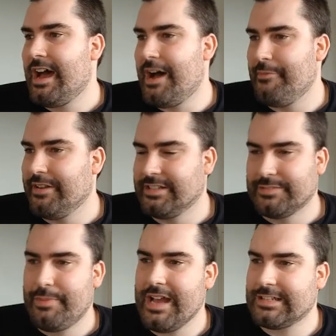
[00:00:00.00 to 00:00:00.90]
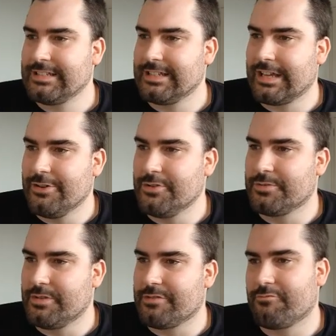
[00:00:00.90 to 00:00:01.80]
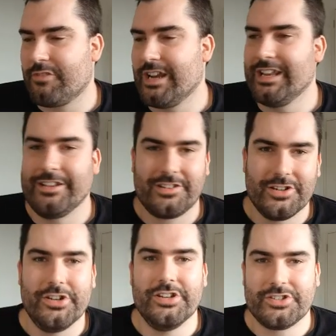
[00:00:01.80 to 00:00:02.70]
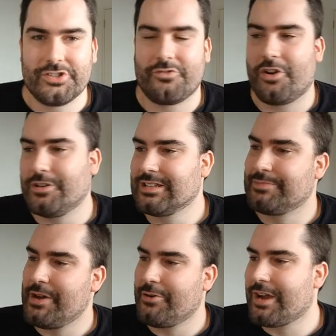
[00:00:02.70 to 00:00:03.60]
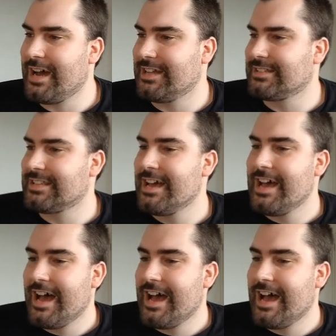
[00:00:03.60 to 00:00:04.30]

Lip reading: and just packed to the gills with really good, strong spell cards.